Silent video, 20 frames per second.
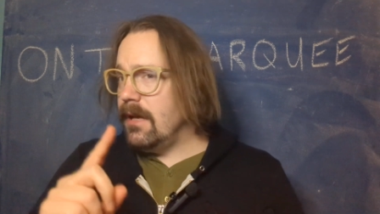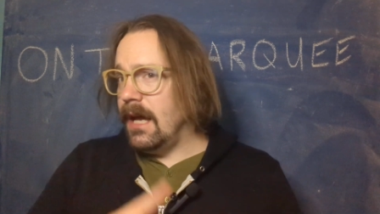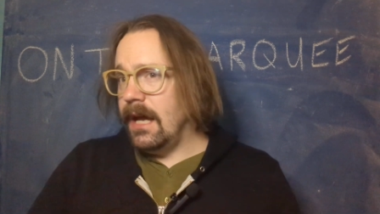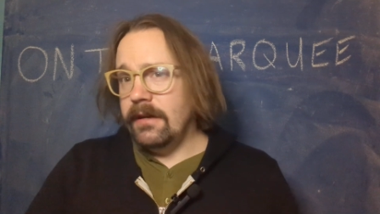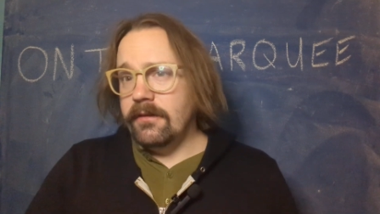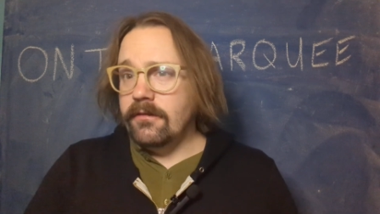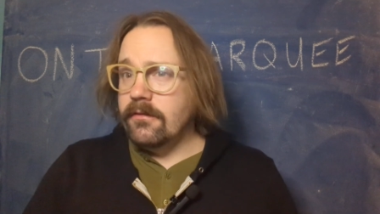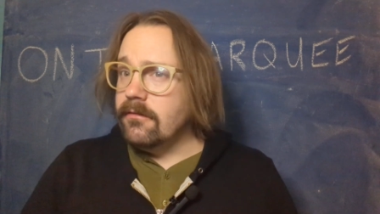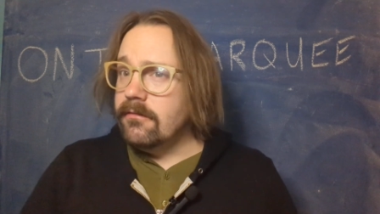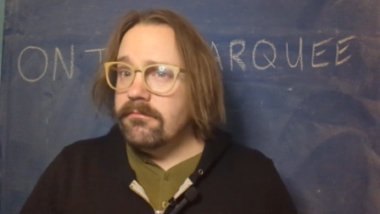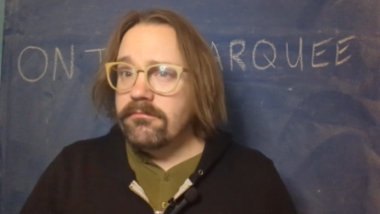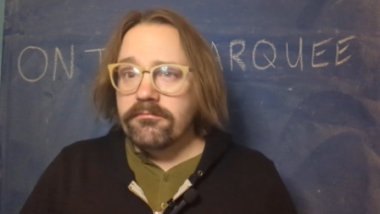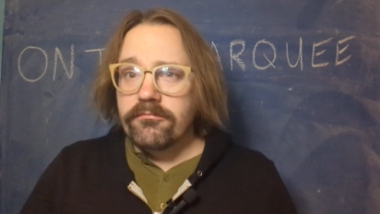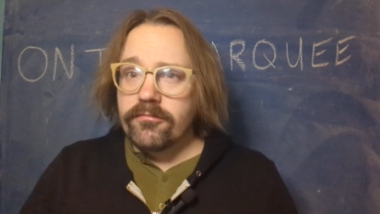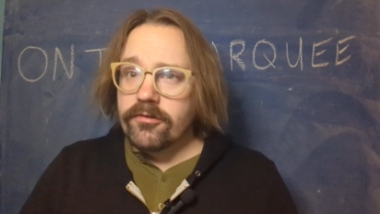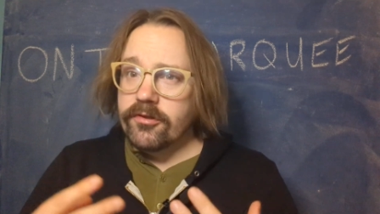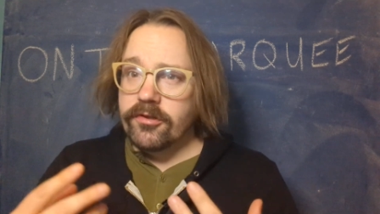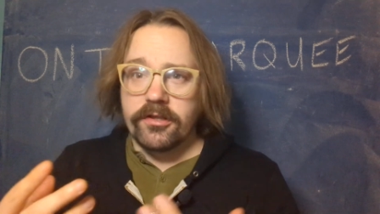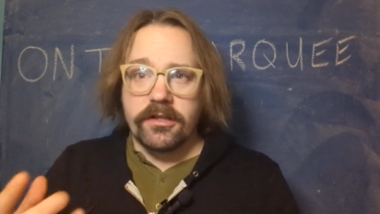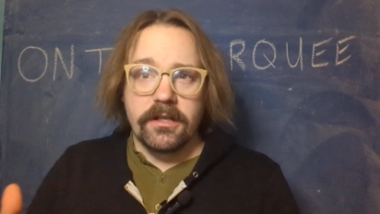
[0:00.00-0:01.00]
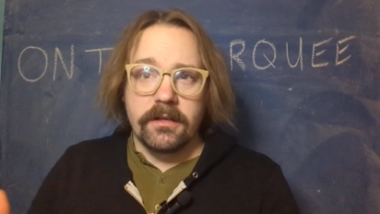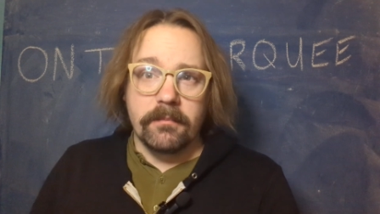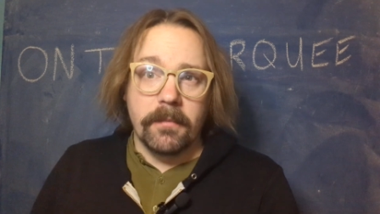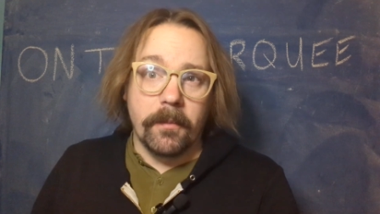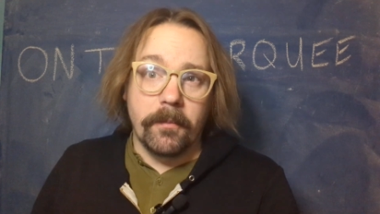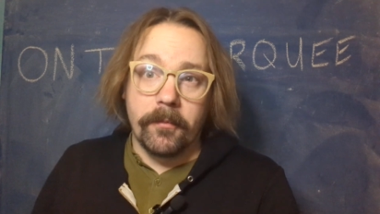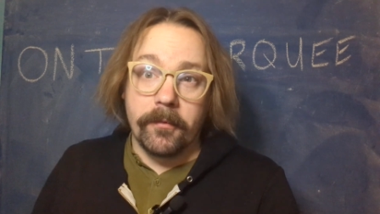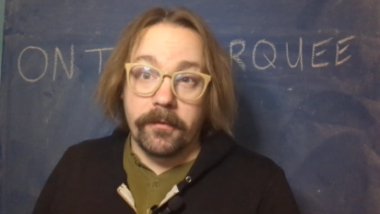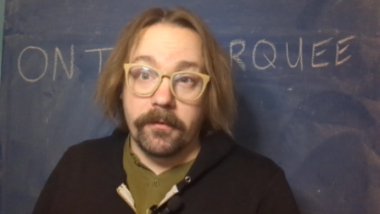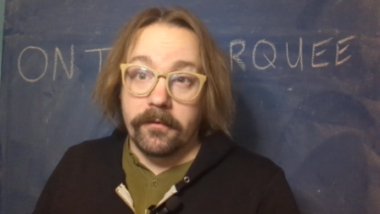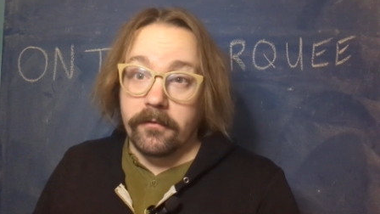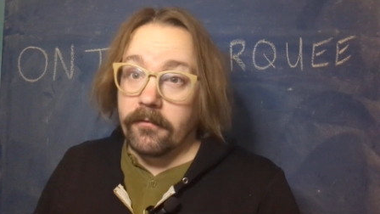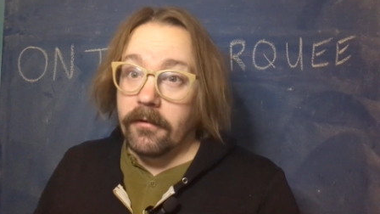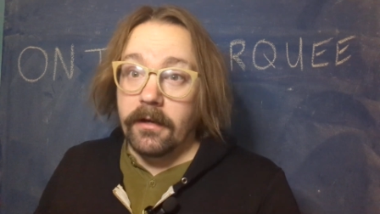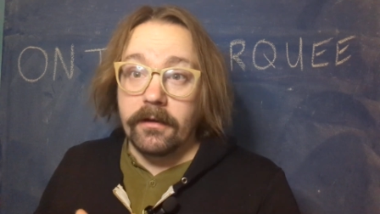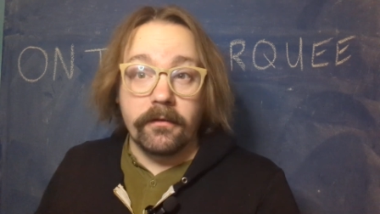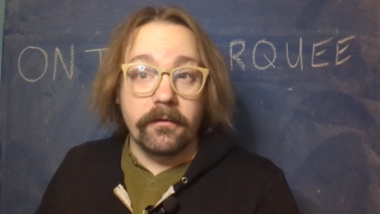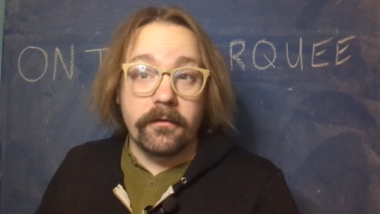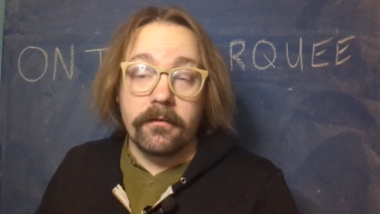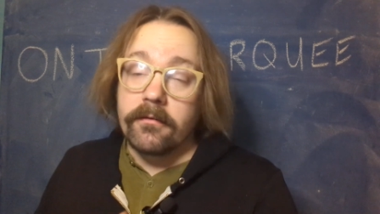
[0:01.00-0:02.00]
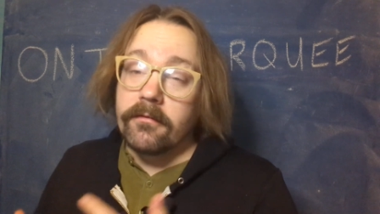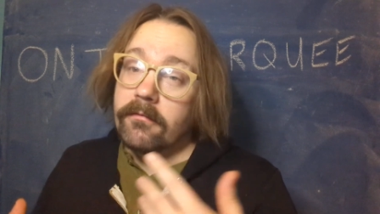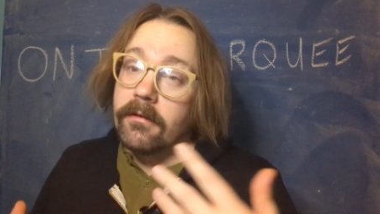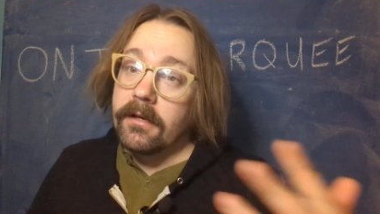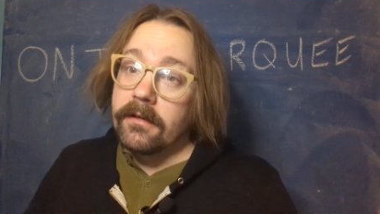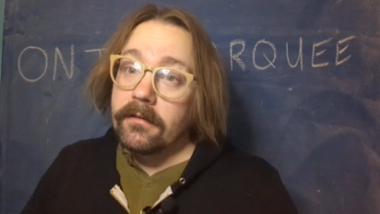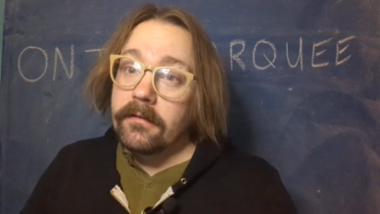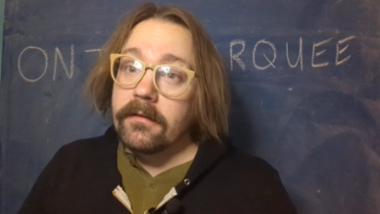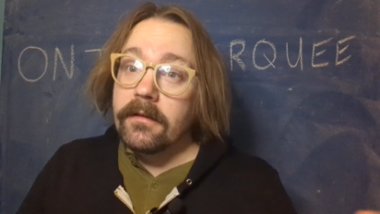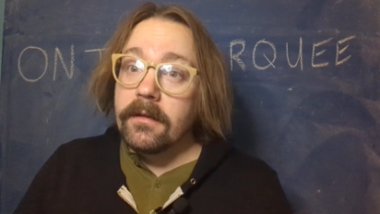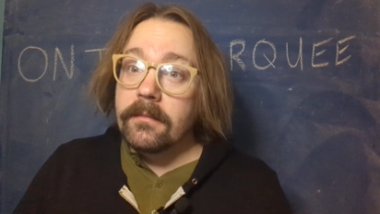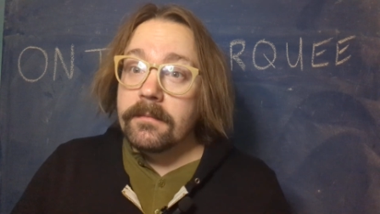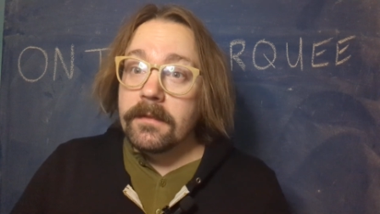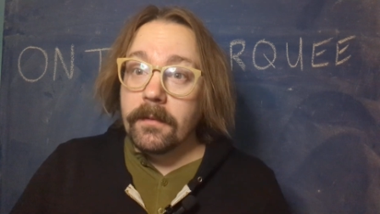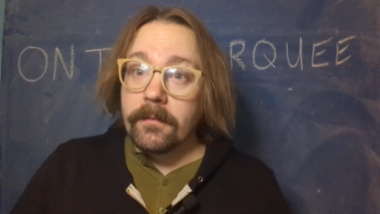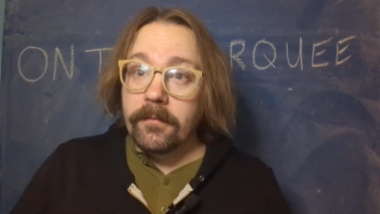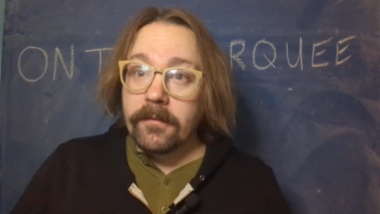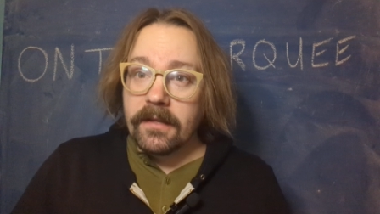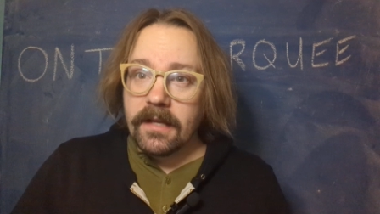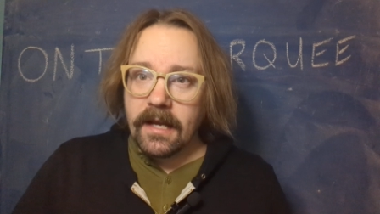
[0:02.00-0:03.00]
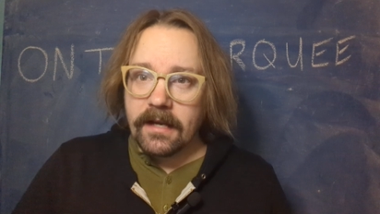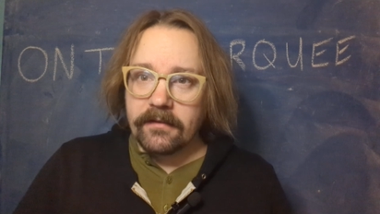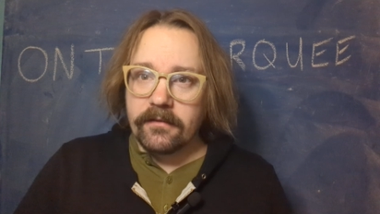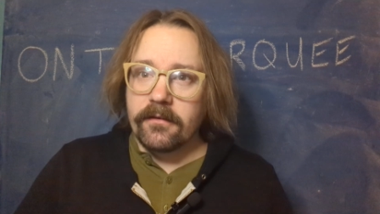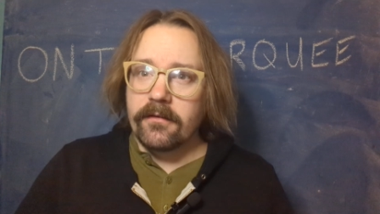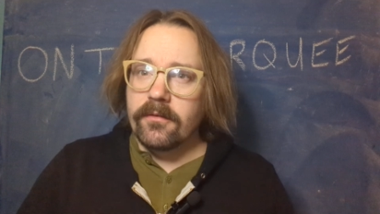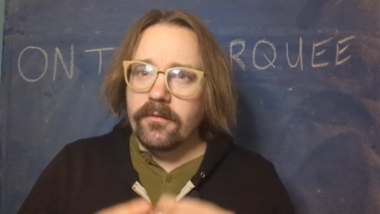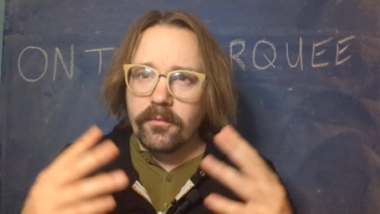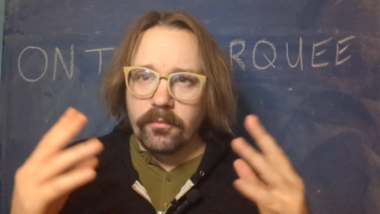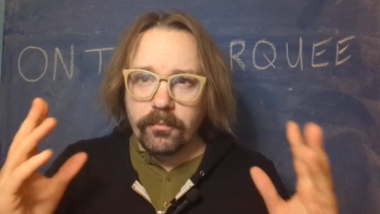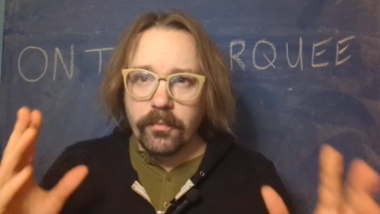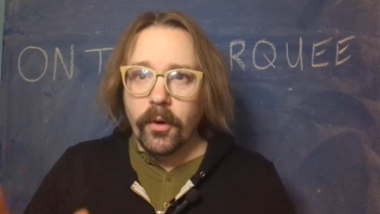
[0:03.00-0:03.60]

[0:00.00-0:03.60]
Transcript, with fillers: actor team up with a director, or director teams up with actor.